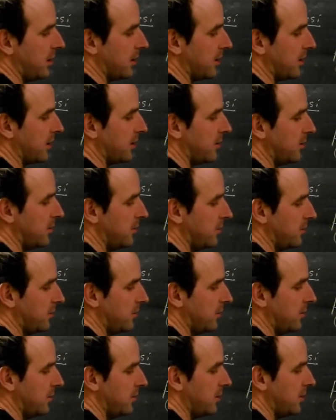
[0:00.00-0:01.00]
I can
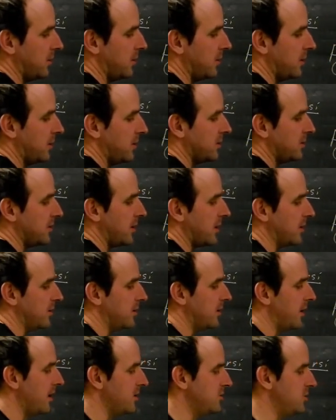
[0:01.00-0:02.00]
take
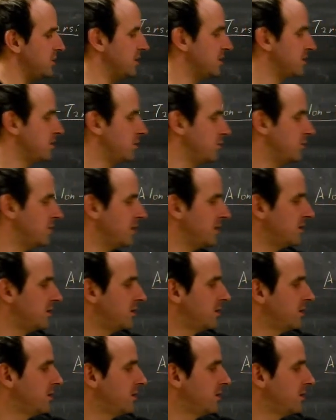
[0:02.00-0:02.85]
the edges so that